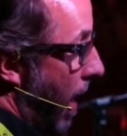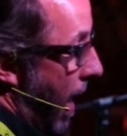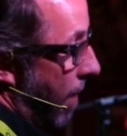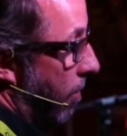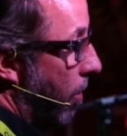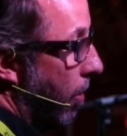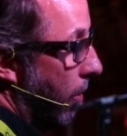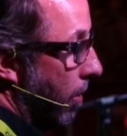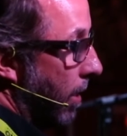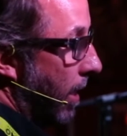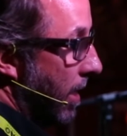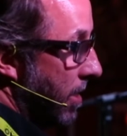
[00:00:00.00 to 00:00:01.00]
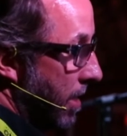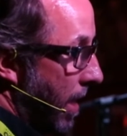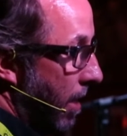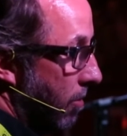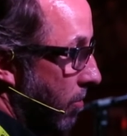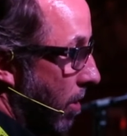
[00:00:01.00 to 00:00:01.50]
have heard a
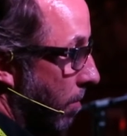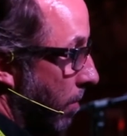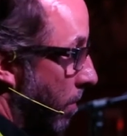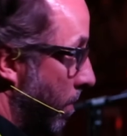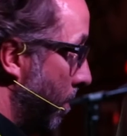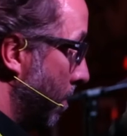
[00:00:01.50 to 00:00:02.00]
snare drum